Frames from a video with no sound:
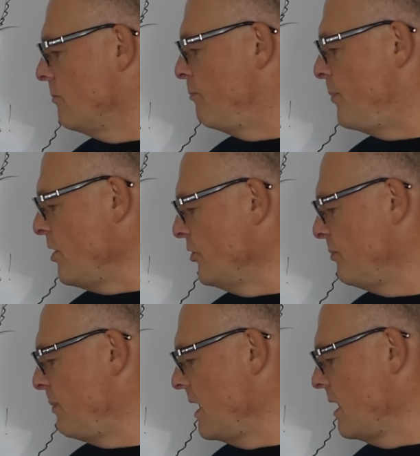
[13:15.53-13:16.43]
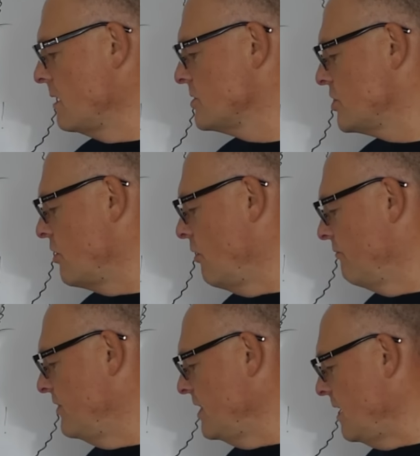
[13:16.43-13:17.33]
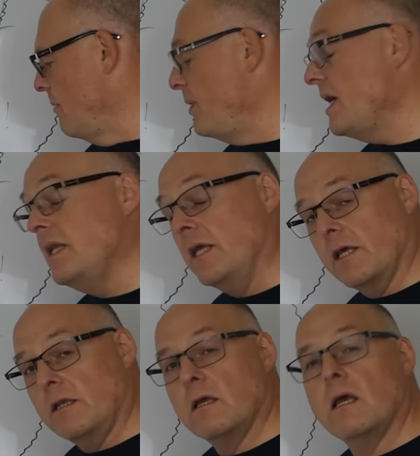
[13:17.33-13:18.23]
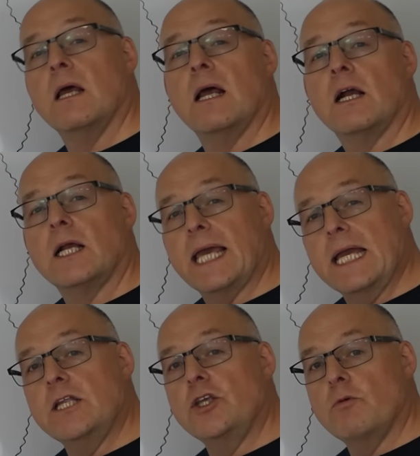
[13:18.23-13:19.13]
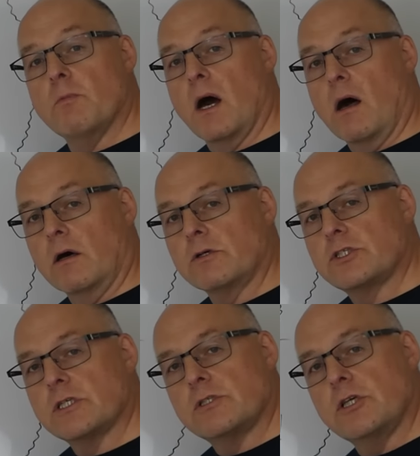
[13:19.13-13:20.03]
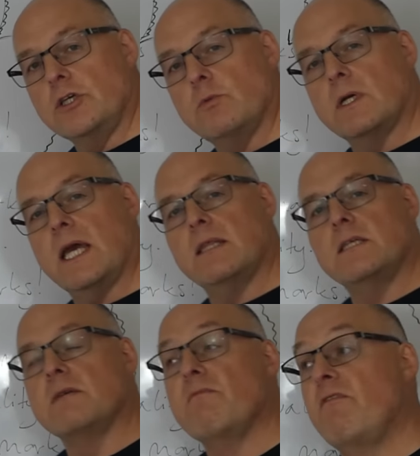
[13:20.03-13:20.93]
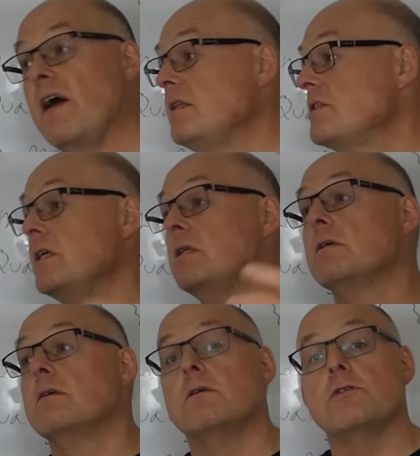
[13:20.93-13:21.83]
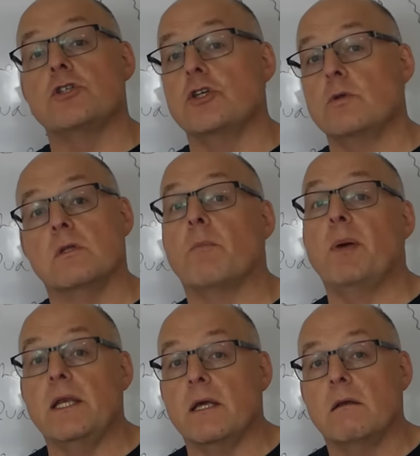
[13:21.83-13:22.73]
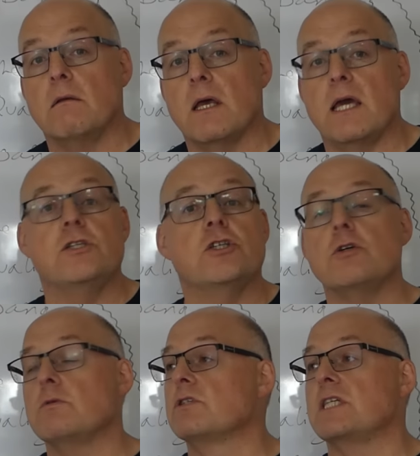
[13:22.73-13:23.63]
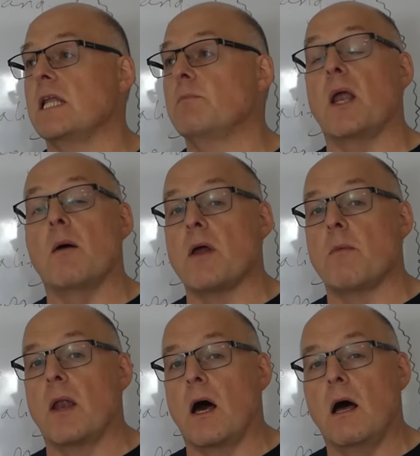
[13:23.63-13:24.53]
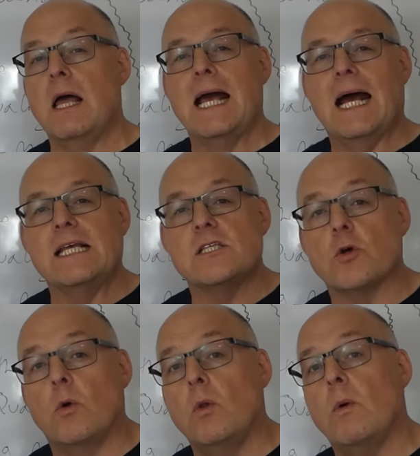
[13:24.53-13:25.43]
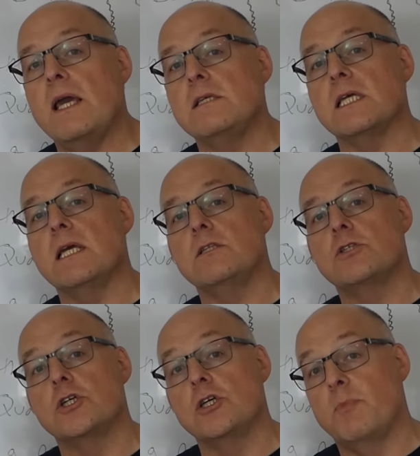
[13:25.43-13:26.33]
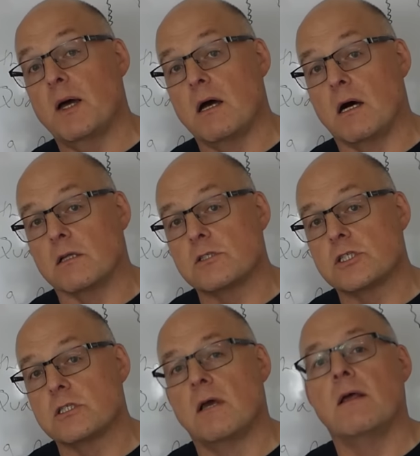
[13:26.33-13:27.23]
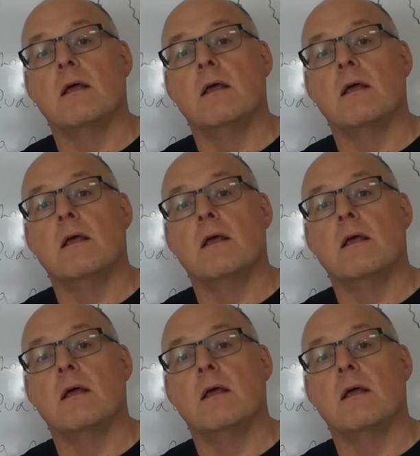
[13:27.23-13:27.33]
Both parts of the opinion gain you marks. So you will get this invented student opinion. A student said blah blah blah, and it's always in two parts.